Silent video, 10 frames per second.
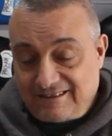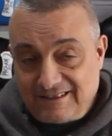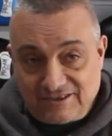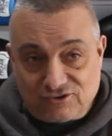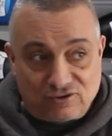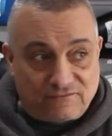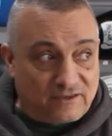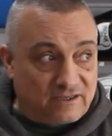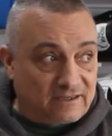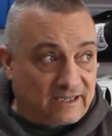it's just
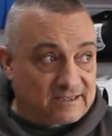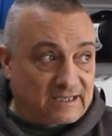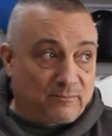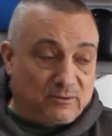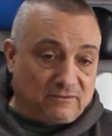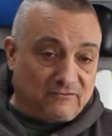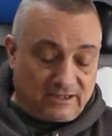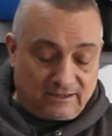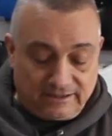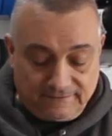for example,
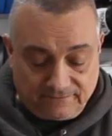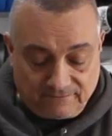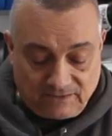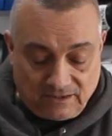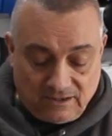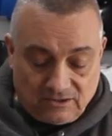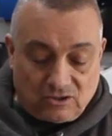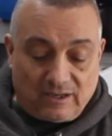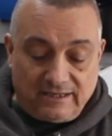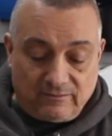really. So
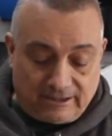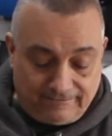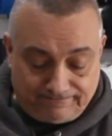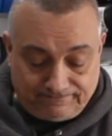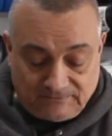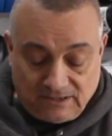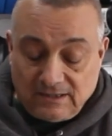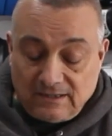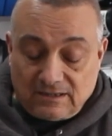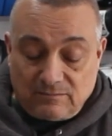anyway,
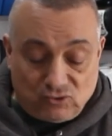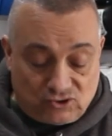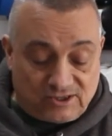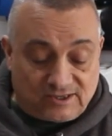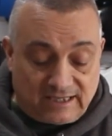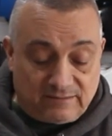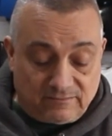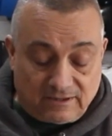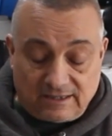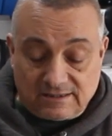they're much the same
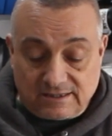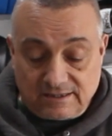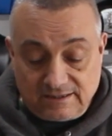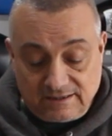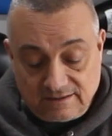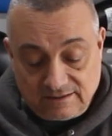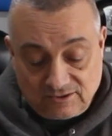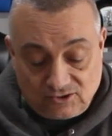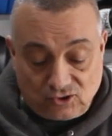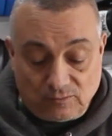as the
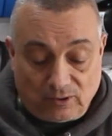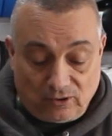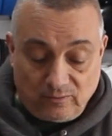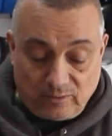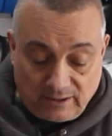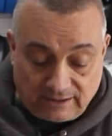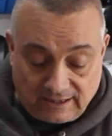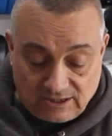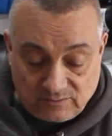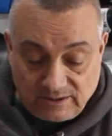Super Loop we had
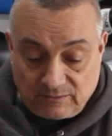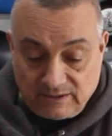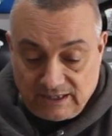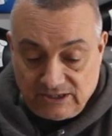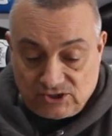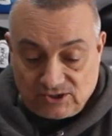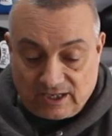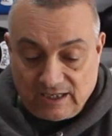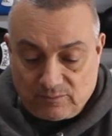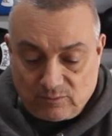last week in
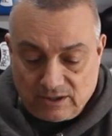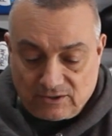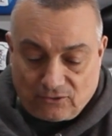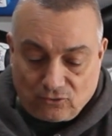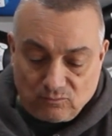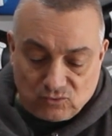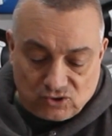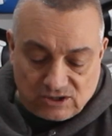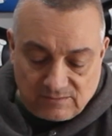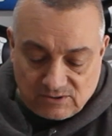shape, where the thumb
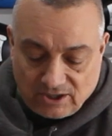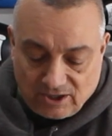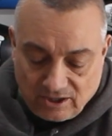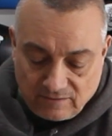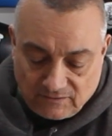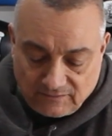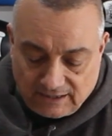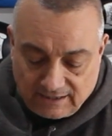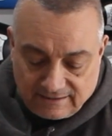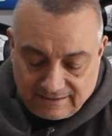just seems to curve on
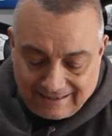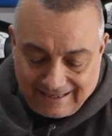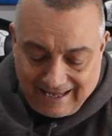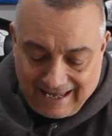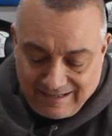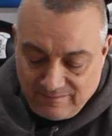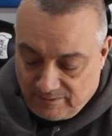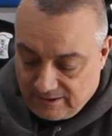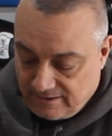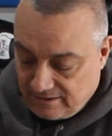that end
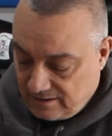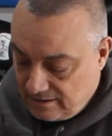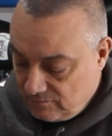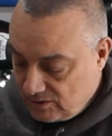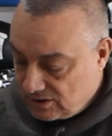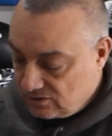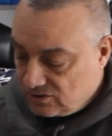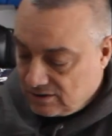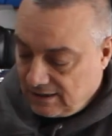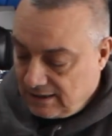bit there, which
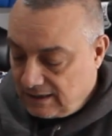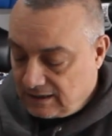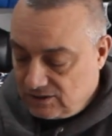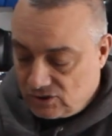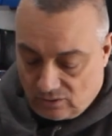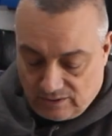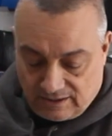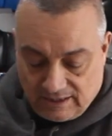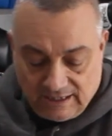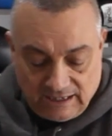I can show you.
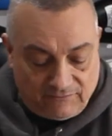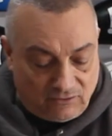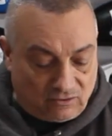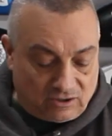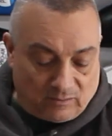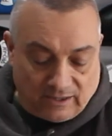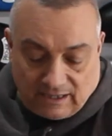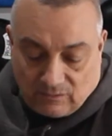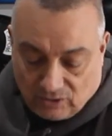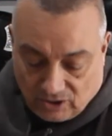If you look at the way
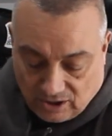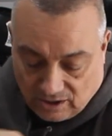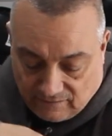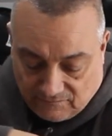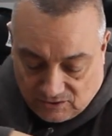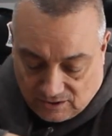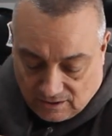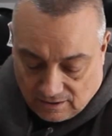that one curves